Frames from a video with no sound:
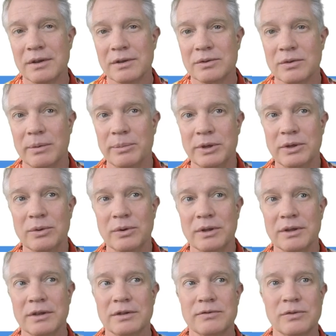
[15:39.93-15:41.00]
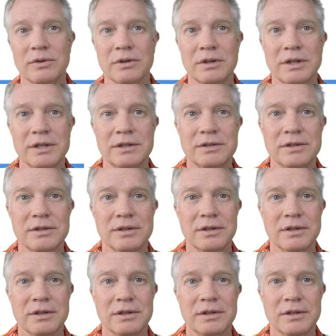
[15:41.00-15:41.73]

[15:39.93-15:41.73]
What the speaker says: so I'll be doing this for at least